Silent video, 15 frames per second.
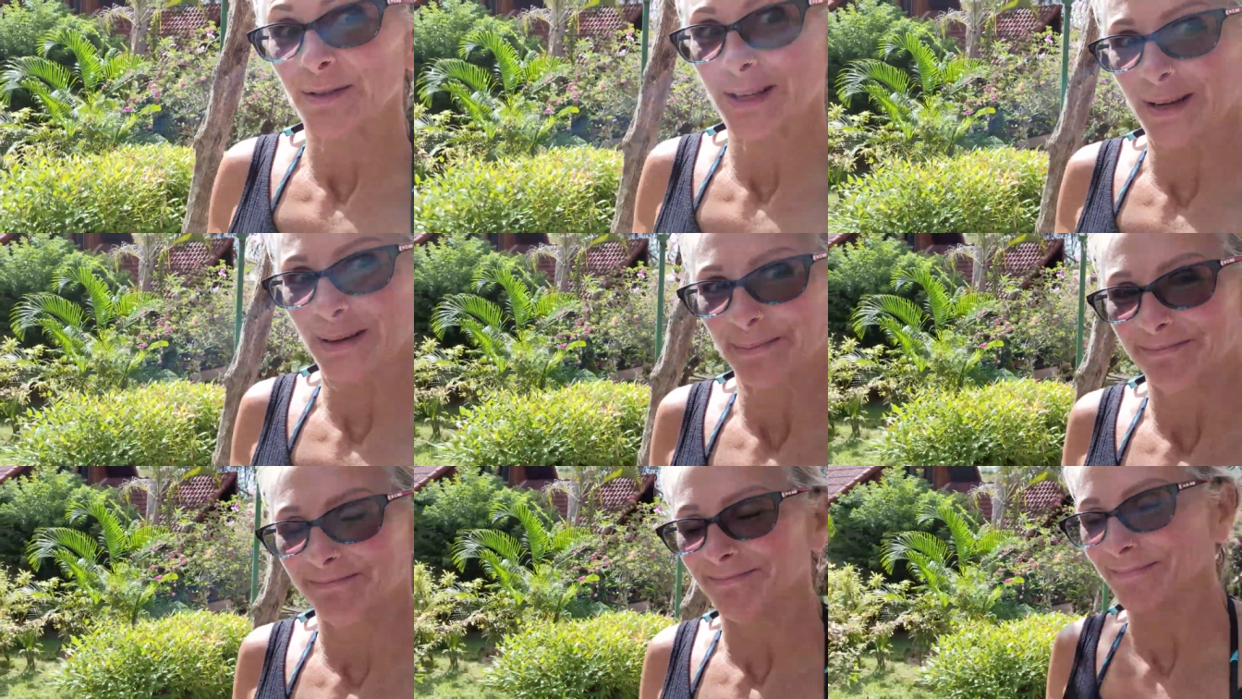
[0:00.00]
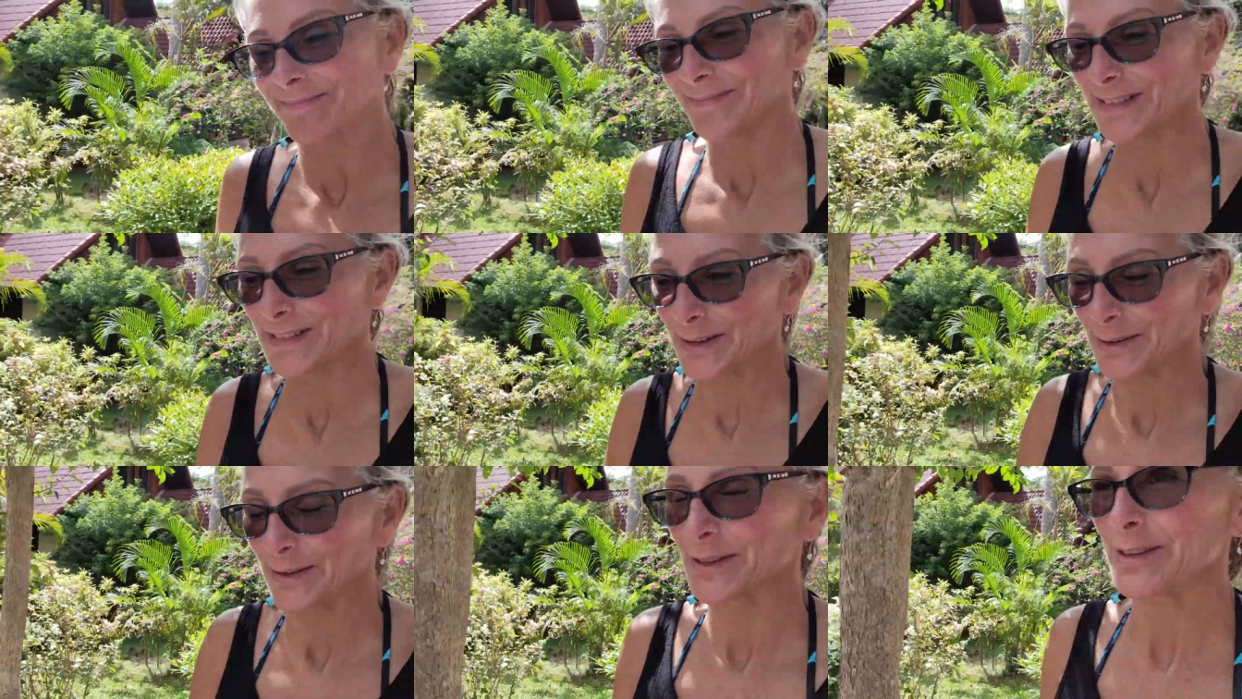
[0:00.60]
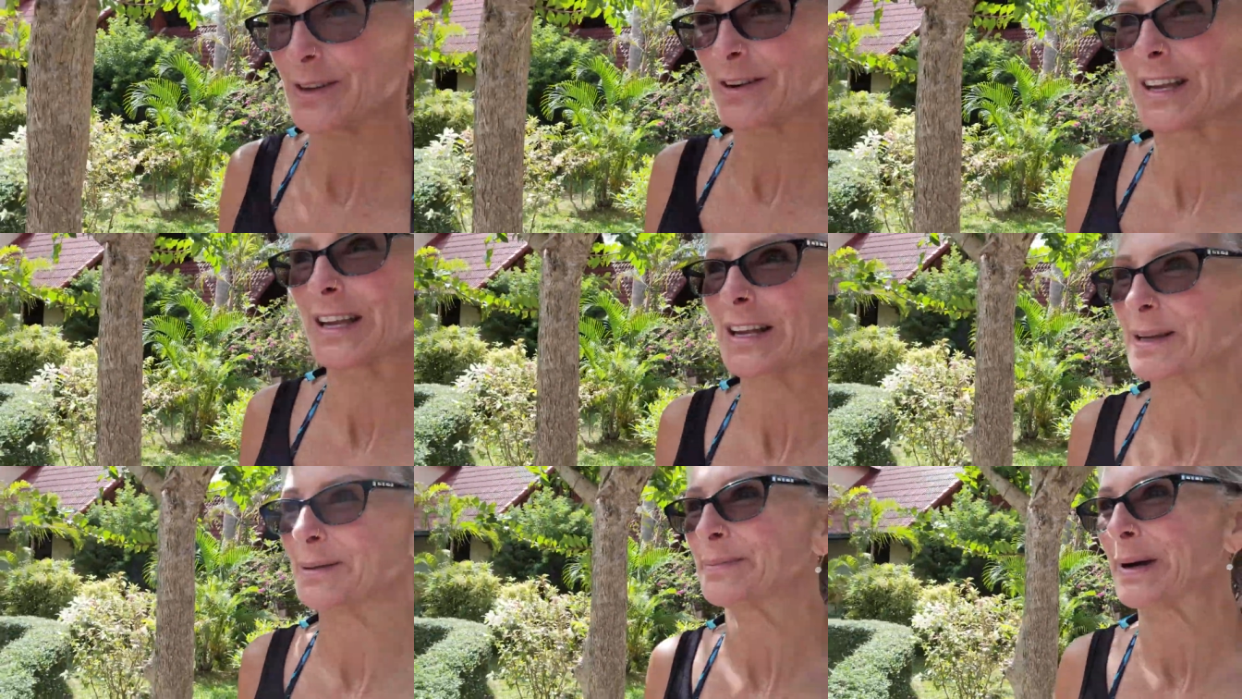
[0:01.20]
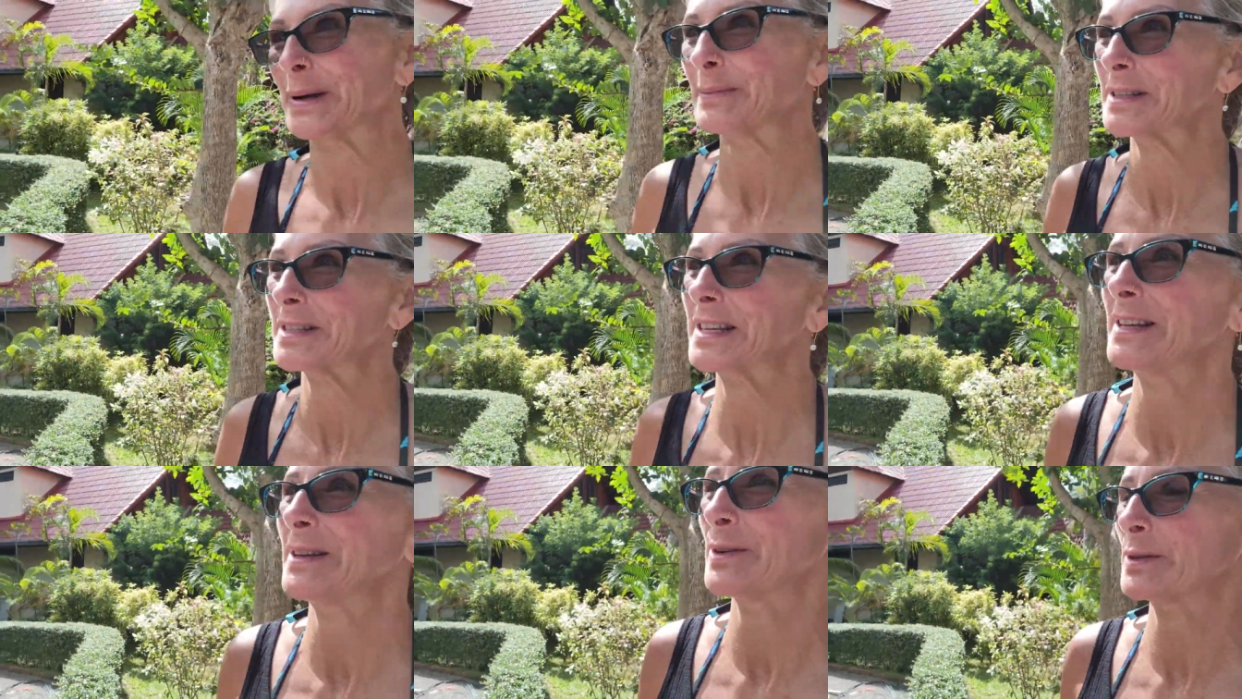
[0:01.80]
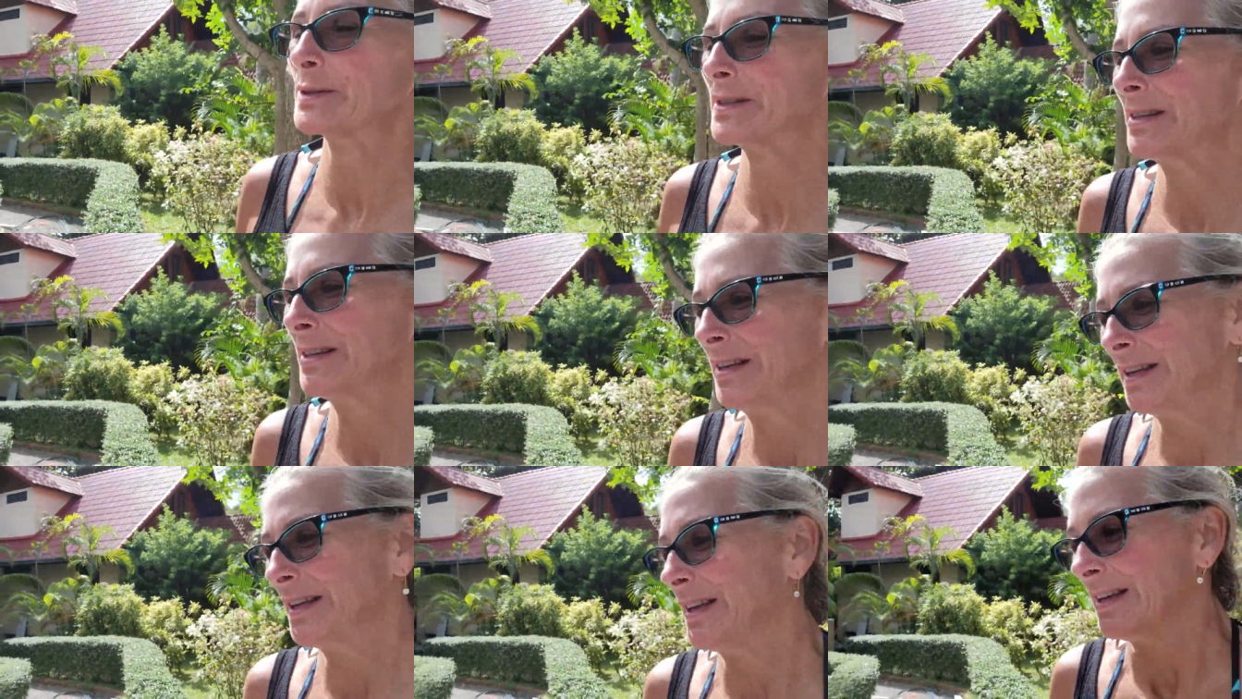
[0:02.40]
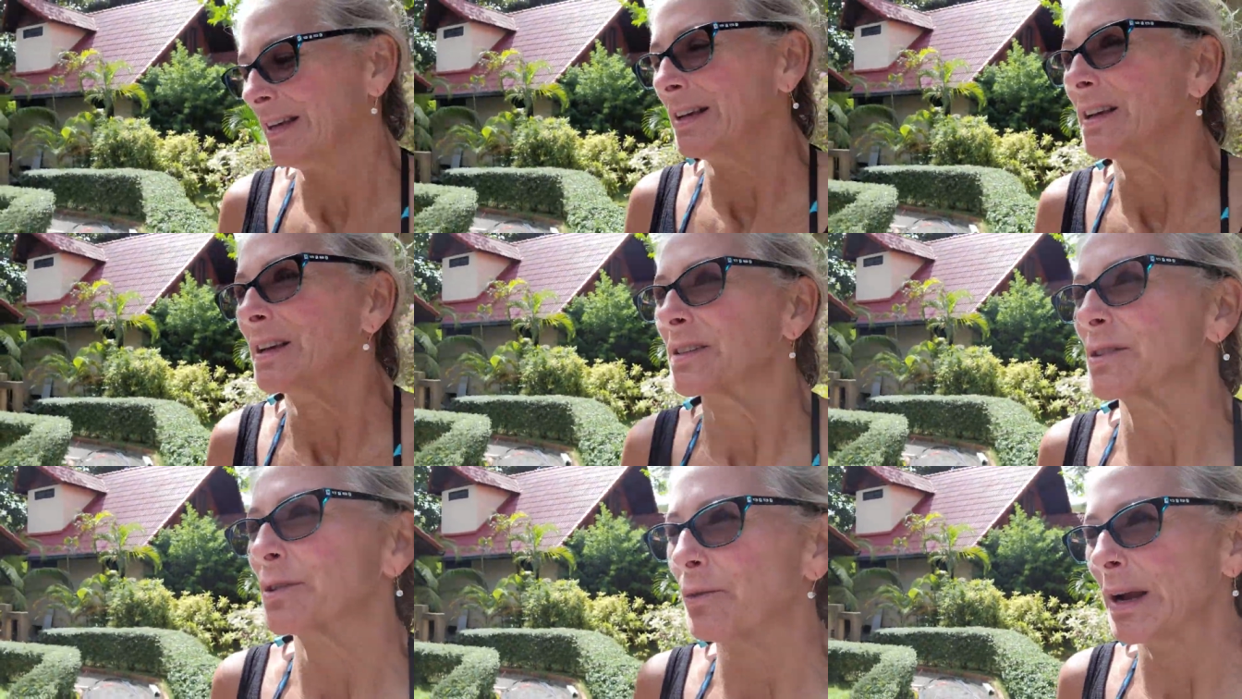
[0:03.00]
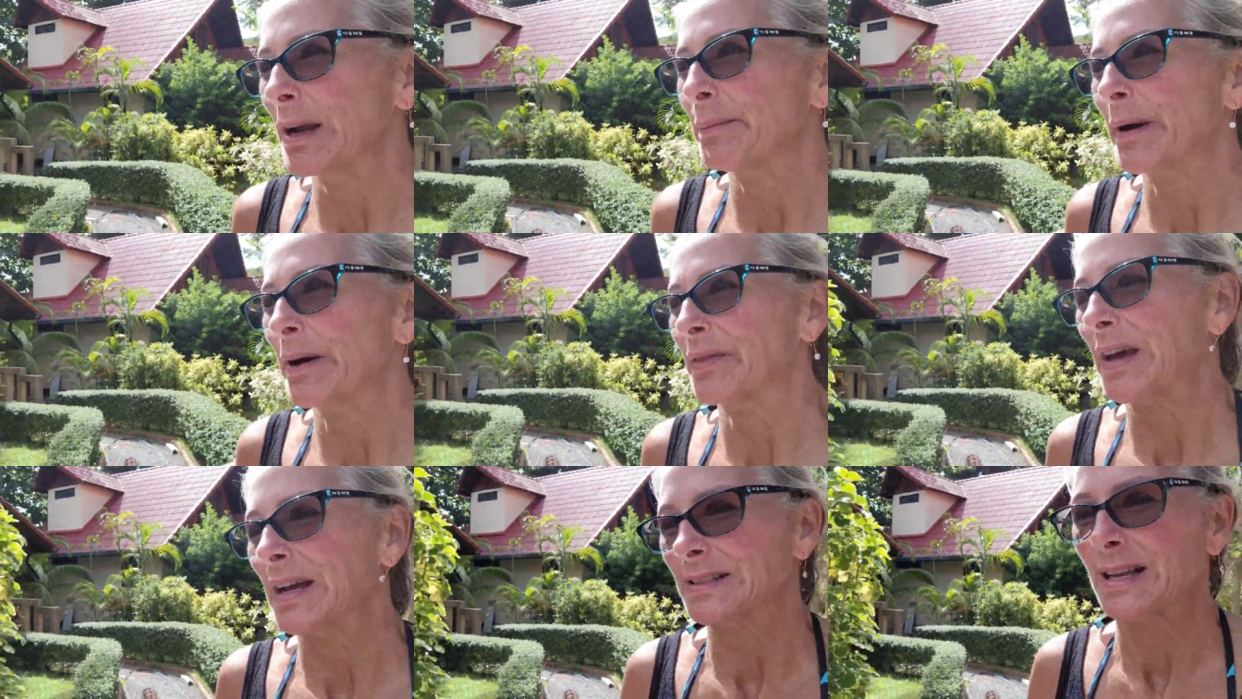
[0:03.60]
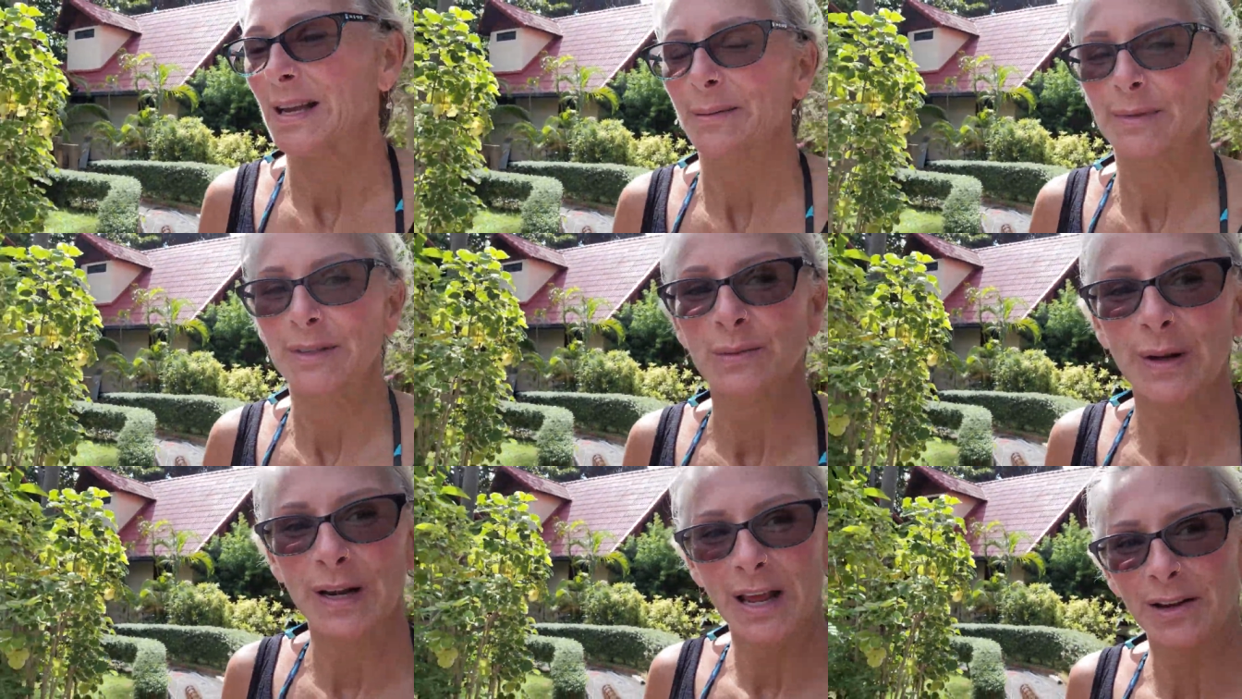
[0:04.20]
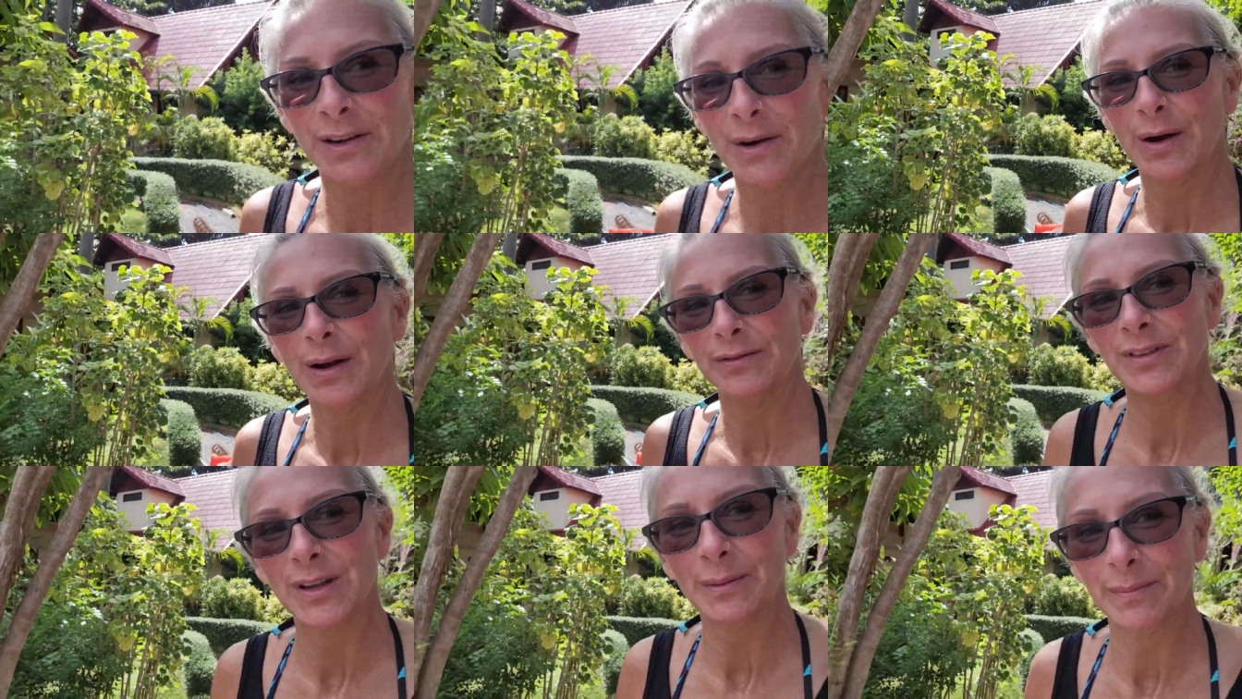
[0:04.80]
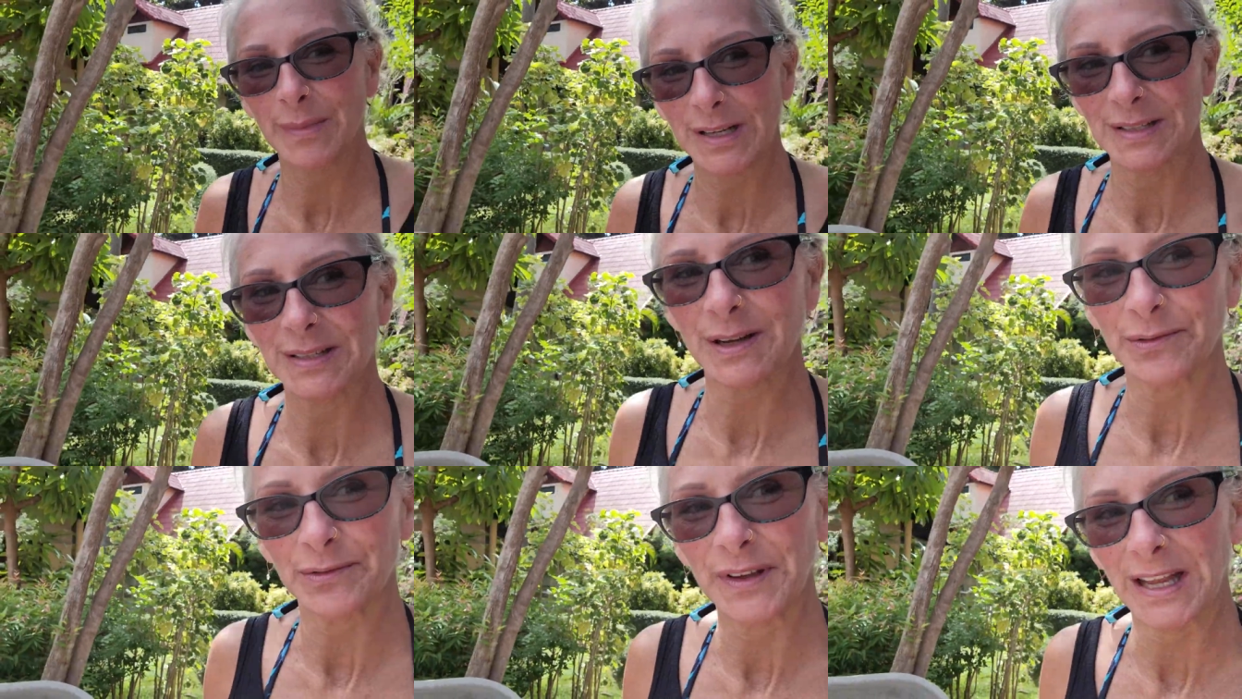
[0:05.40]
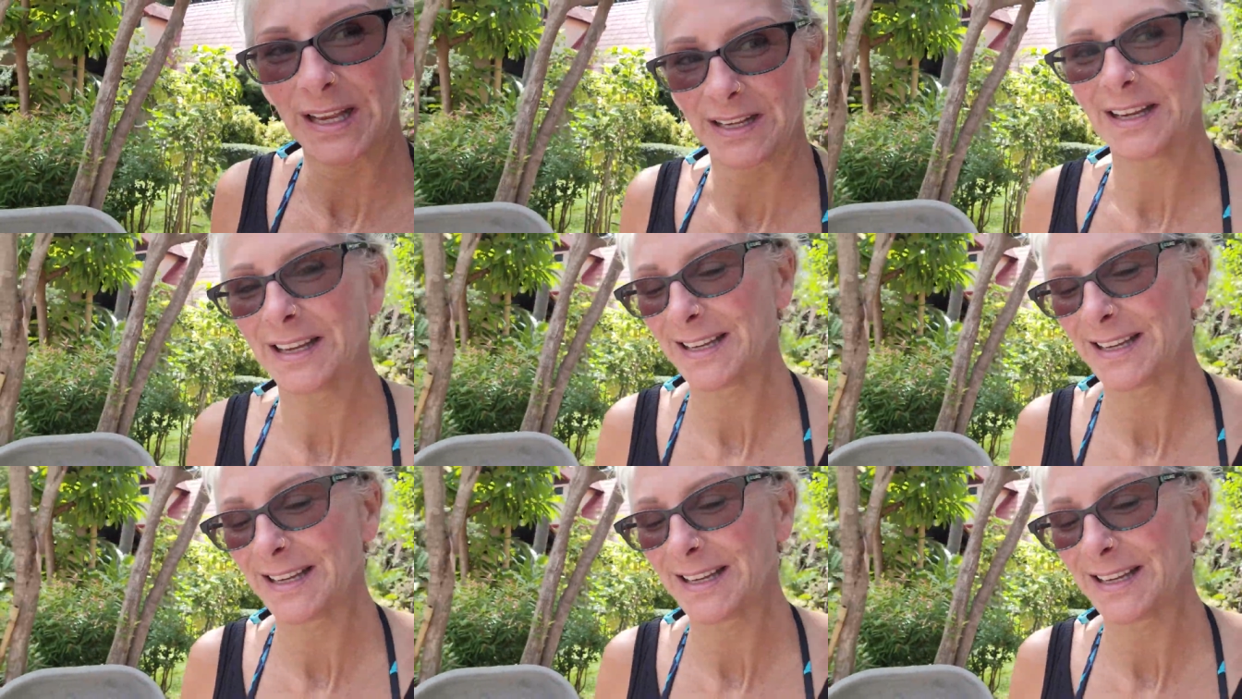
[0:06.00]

come. So you start getting hit by mosquitoes. So right about that time is when I know I've done myself in